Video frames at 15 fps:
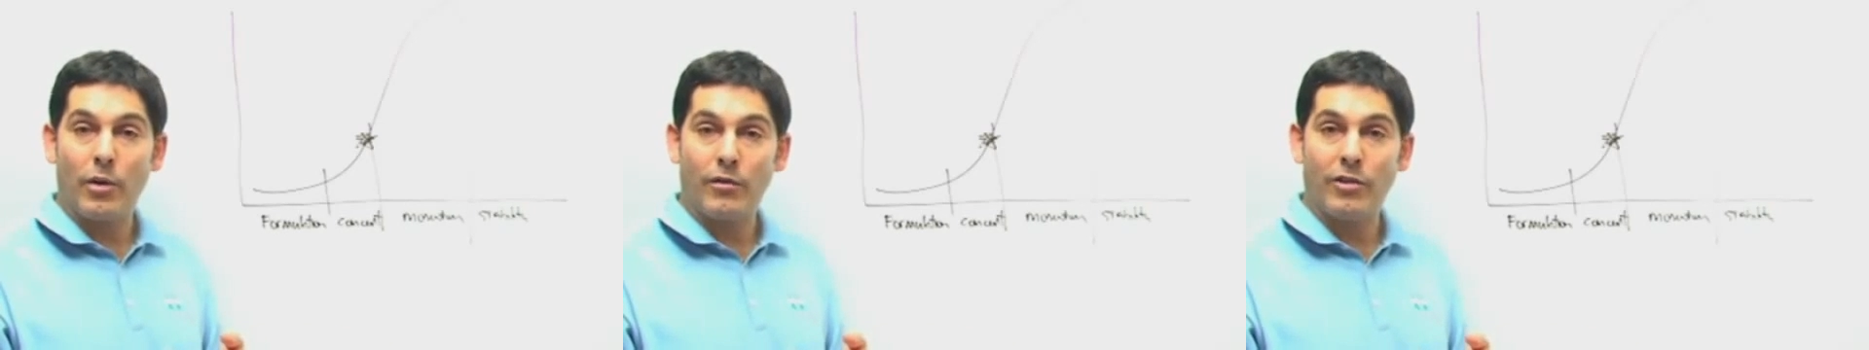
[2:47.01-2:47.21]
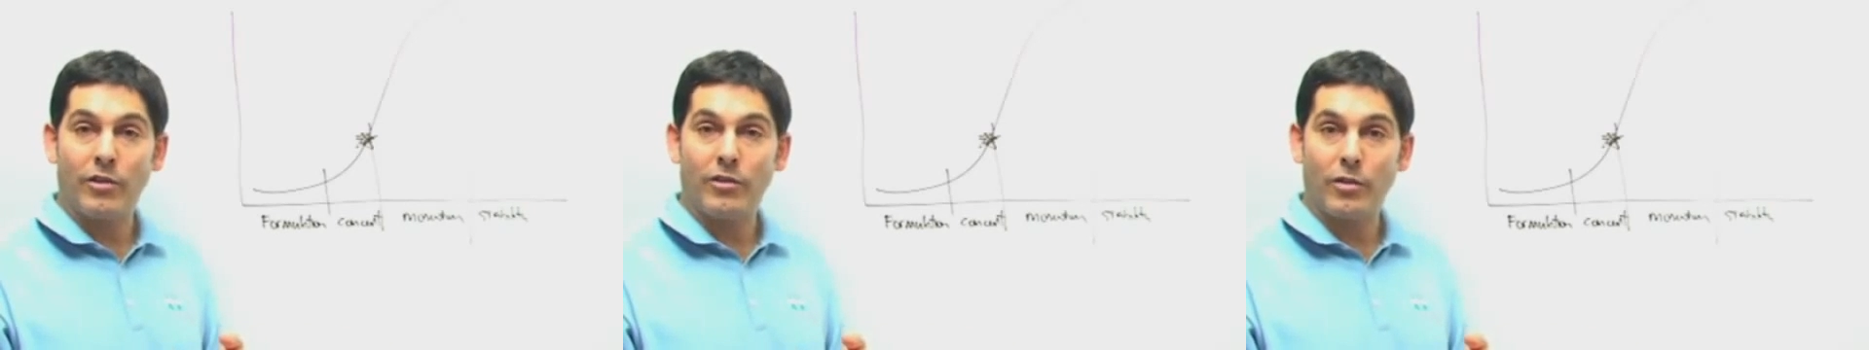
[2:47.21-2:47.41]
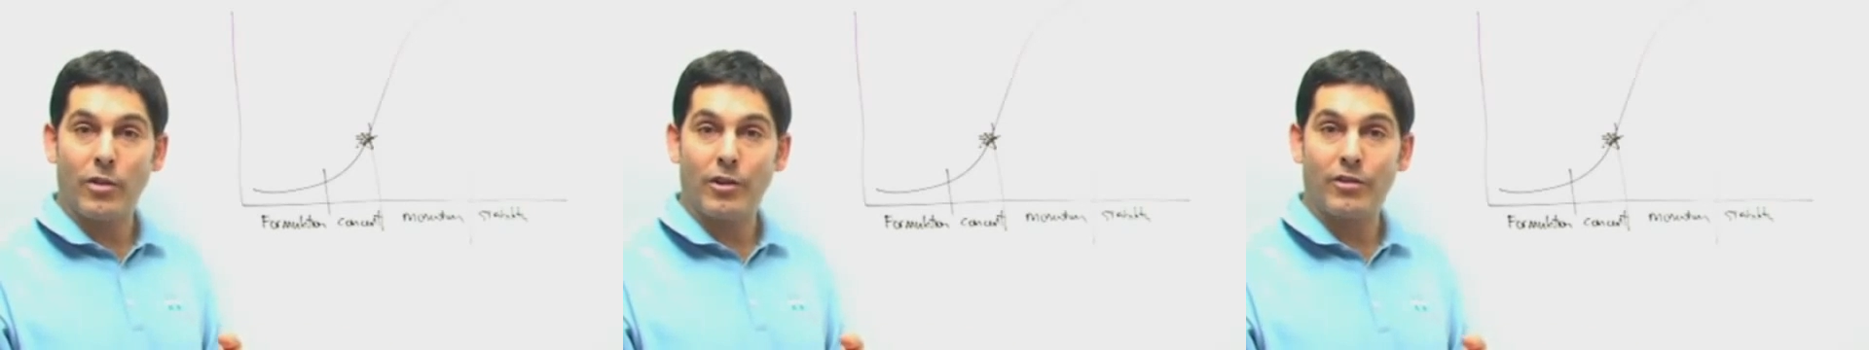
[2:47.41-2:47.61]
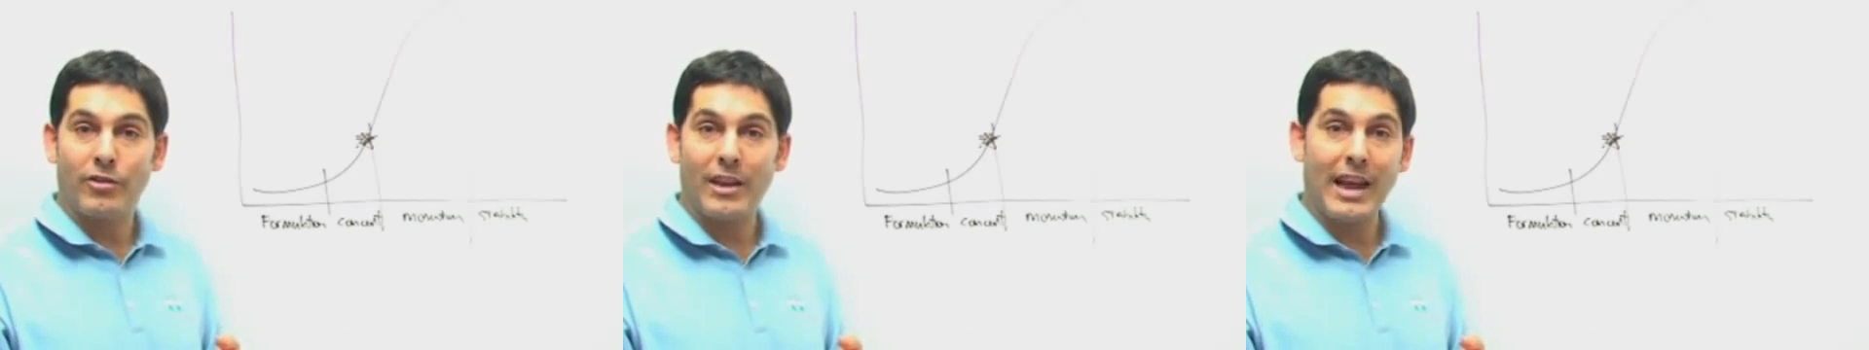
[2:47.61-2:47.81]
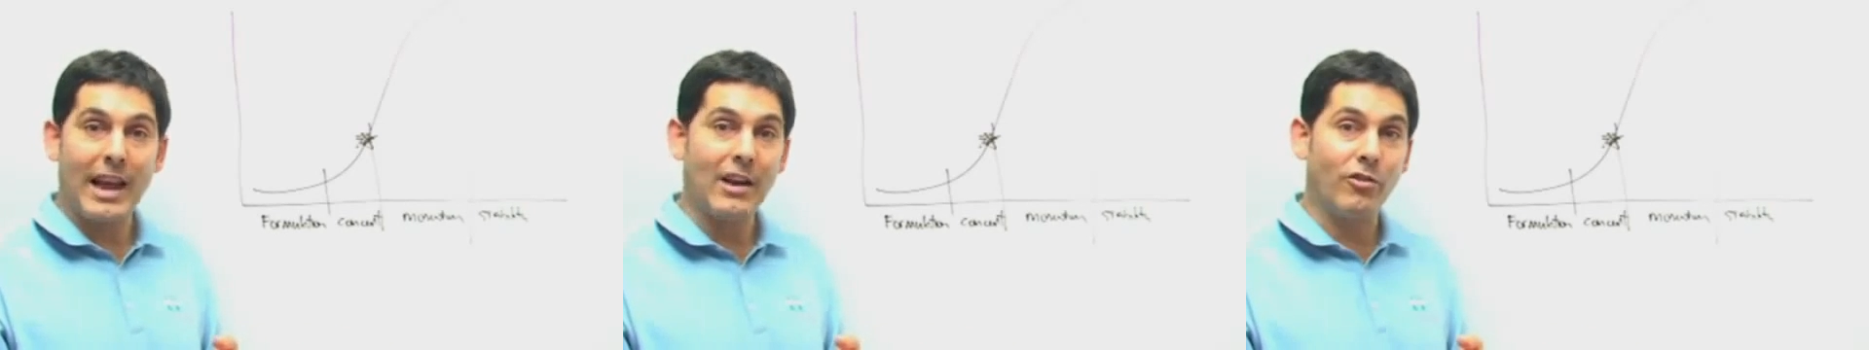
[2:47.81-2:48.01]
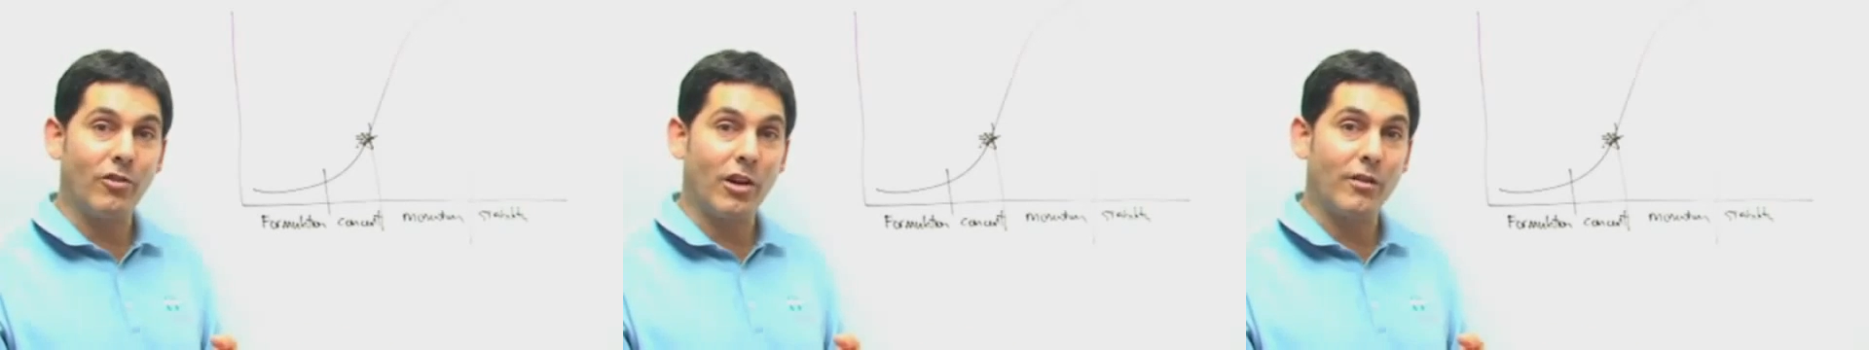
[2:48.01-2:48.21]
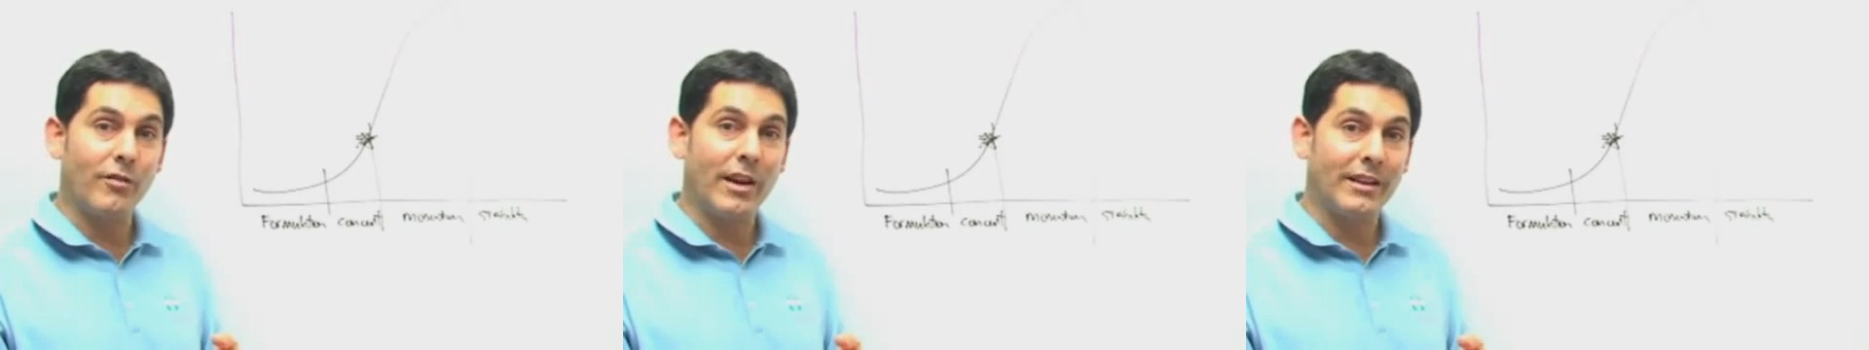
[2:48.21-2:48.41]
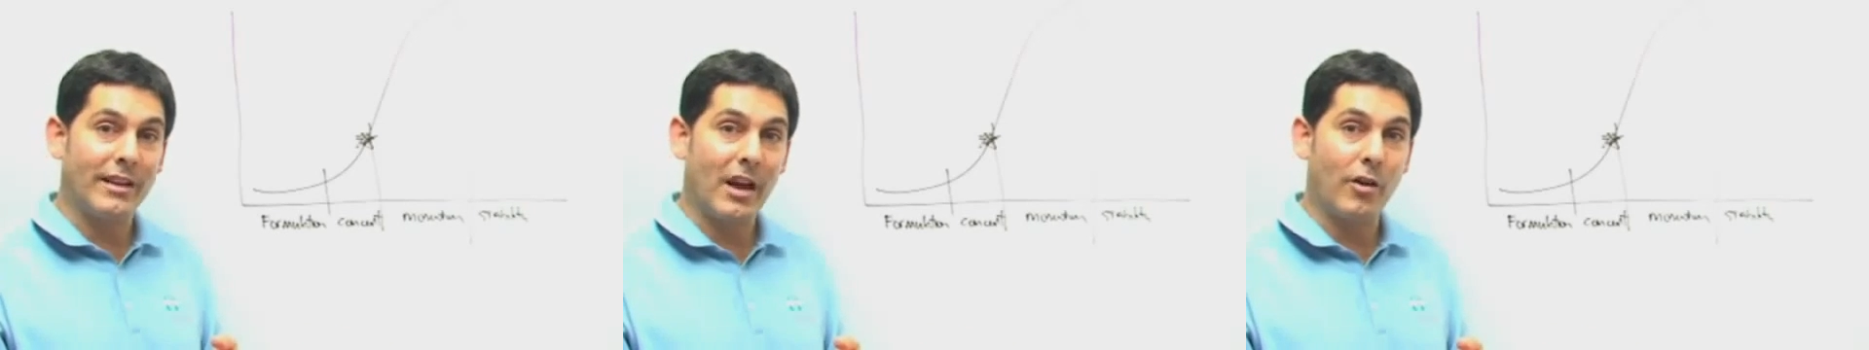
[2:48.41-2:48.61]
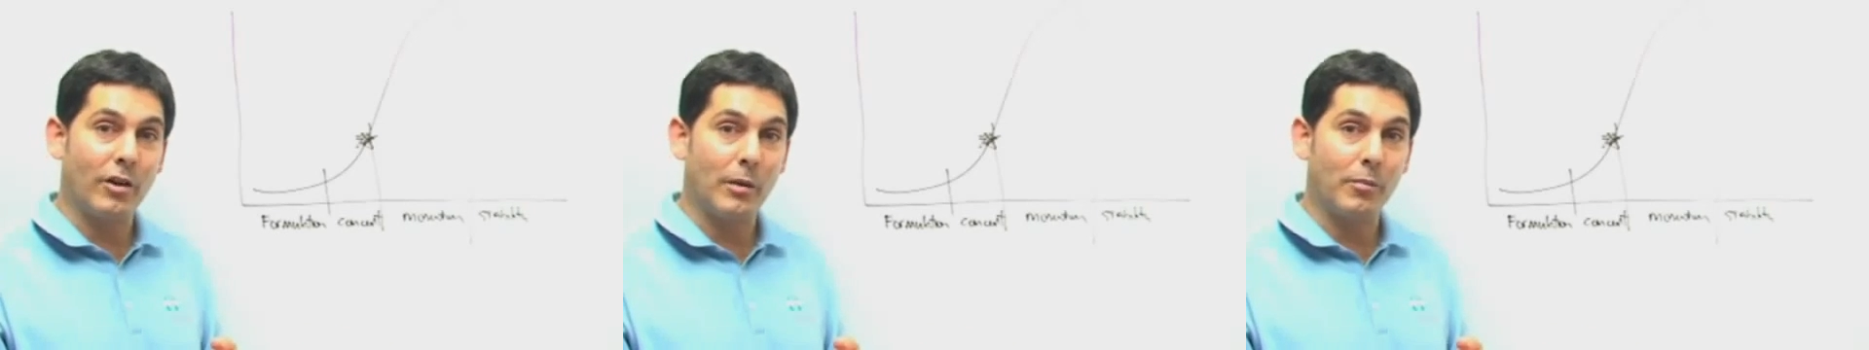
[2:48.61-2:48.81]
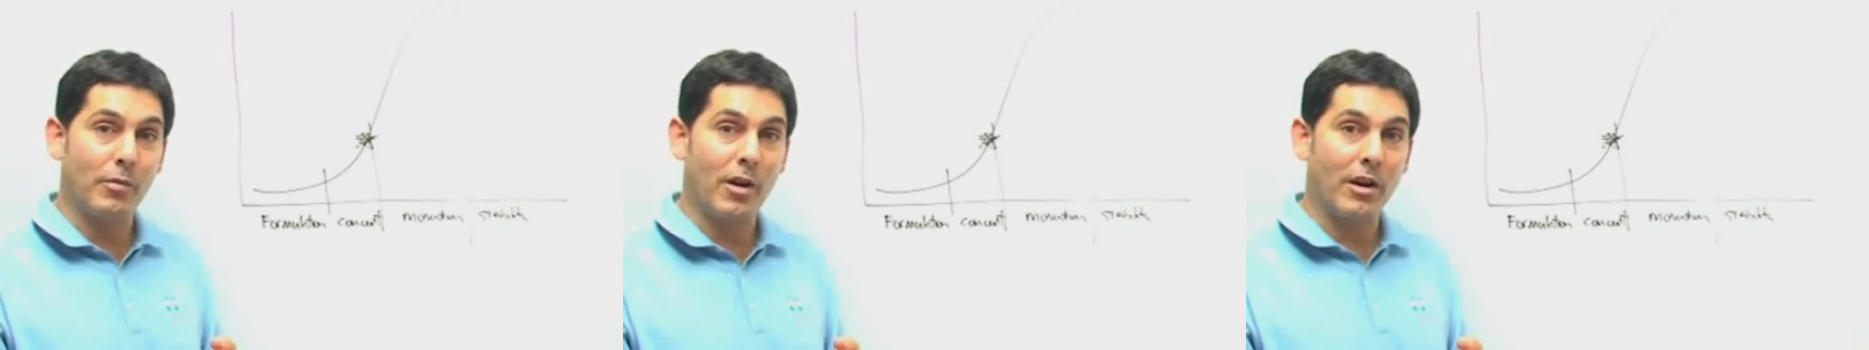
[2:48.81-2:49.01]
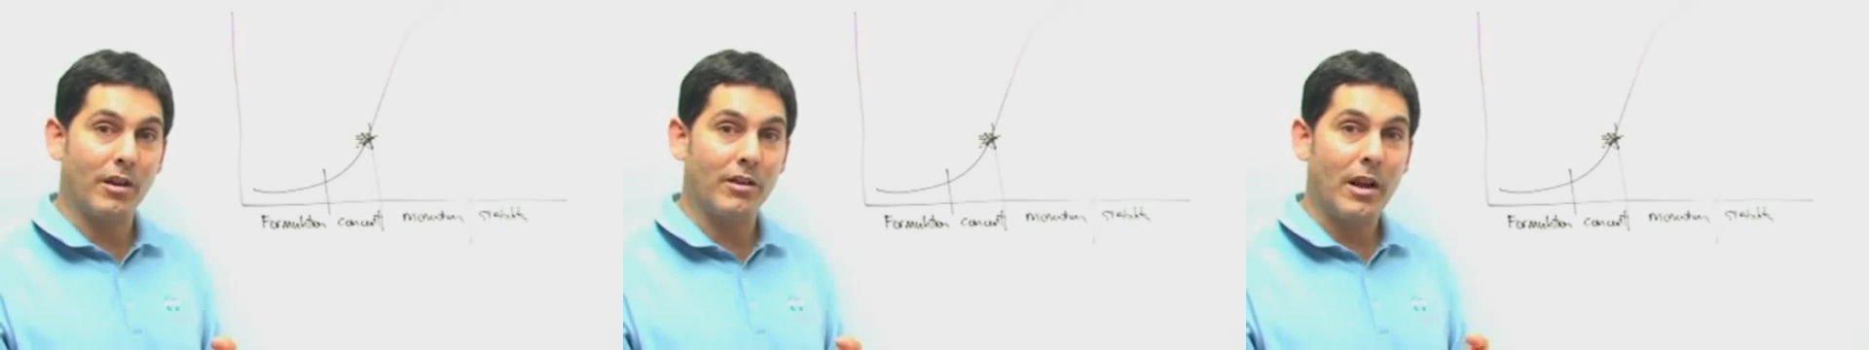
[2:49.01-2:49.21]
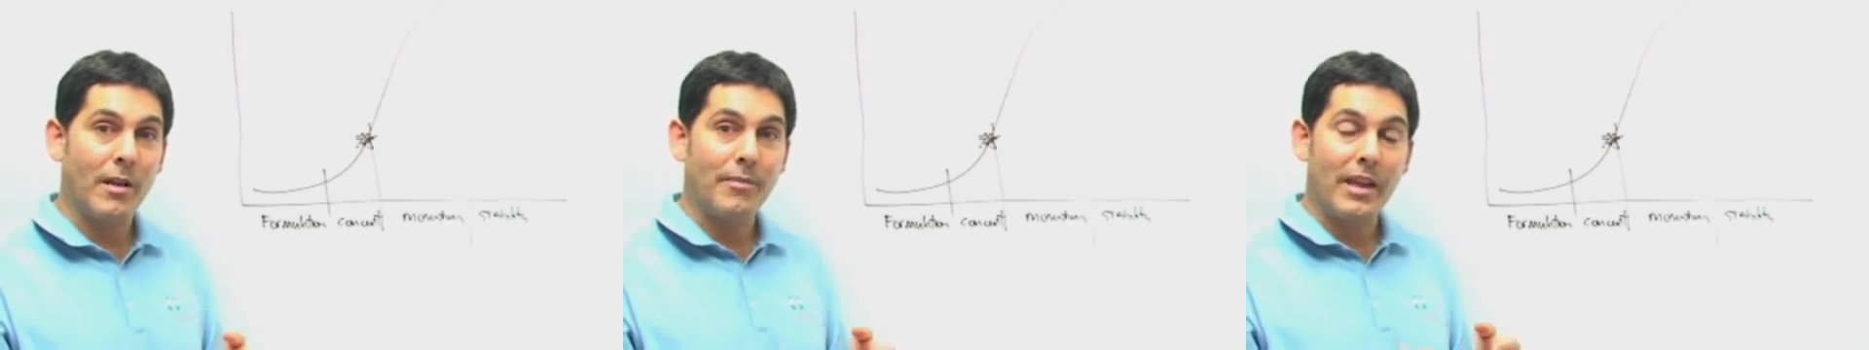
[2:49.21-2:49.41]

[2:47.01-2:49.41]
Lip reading: we've just launched the ageLOC Vitality product.